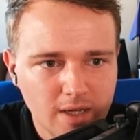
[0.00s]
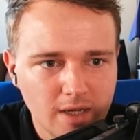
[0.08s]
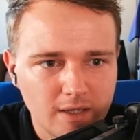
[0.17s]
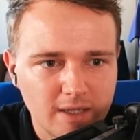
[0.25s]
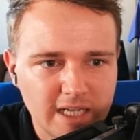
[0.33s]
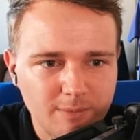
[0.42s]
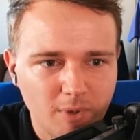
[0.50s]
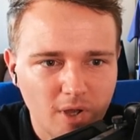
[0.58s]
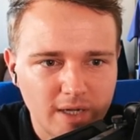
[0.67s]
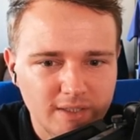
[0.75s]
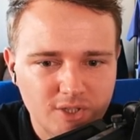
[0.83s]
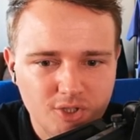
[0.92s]
Lee
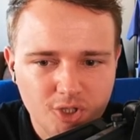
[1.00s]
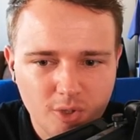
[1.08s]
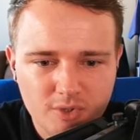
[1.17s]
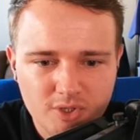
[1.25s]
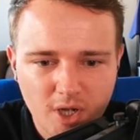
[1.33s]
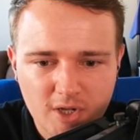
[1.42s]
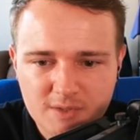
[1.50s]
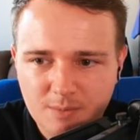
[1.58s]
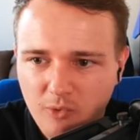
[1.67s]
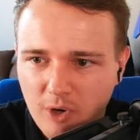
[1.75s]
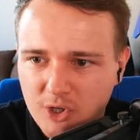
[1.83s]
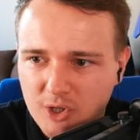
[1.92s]
Burley did show signs of
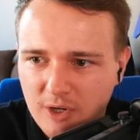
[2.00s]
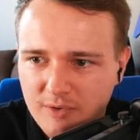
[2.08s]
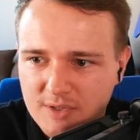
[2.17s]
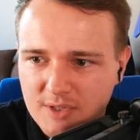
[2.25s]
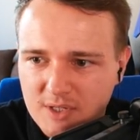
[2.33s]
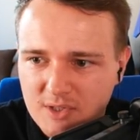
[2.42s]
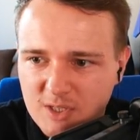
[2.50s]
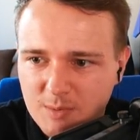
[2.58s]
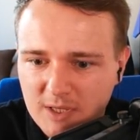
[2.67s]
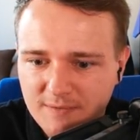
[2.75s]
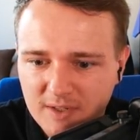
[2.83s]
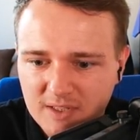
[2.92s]
progression later in the season, despite
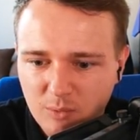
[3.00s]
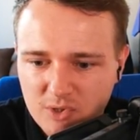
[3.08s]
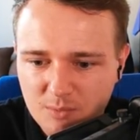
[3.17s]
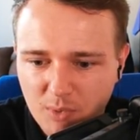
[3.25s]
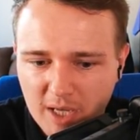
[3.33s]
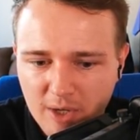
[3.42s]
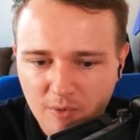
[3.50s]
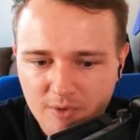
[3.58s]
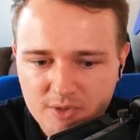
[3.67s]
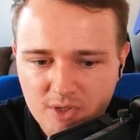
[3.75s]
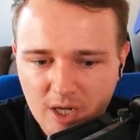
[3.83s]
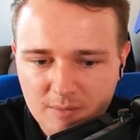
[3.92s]
the fact he wasn't playing all the
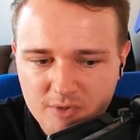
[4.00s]
time.